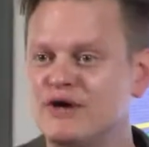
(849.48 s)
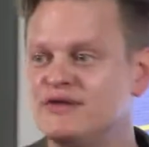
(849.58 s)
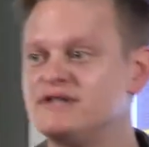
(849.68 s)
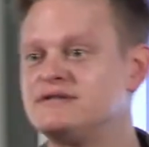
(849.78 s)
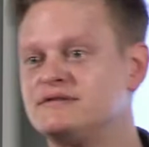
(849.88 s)
know
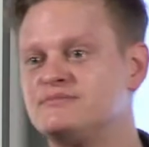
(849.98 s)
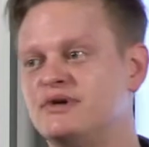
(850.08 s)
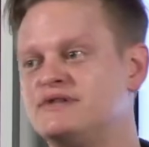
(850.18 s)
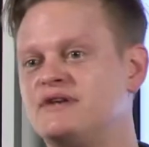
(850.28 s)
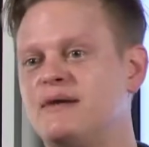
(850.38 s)
this,
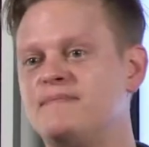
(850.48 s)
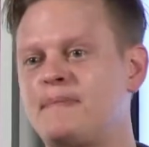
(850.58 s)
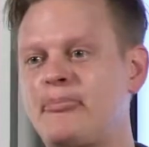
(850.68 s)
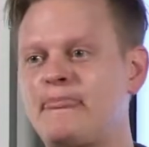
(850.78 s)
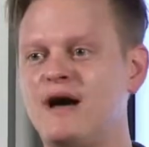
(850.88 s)
but
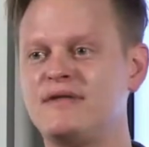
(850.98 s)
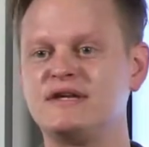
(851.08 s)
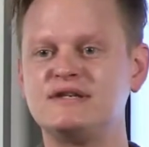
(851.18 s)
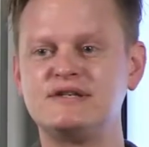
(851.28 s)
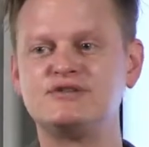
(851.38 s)
I
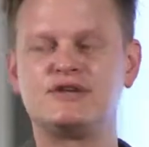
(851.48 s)
think it's